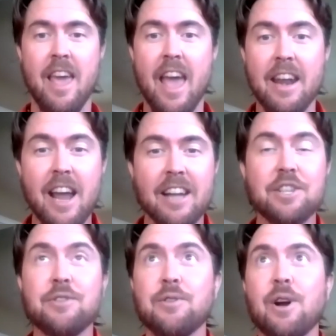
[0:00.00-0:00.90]
And not
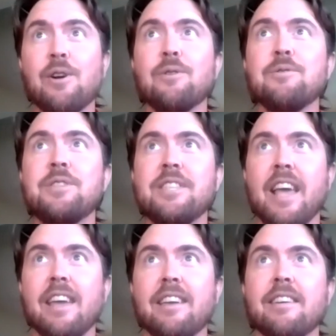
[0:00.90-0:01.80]
just for our own
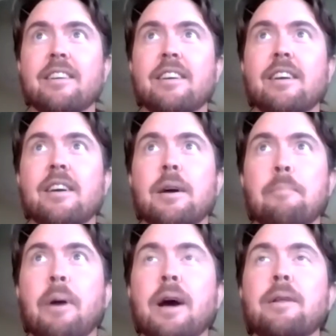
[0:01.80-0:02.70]
sake,
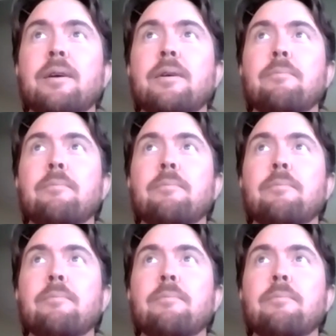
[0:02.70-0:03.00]
but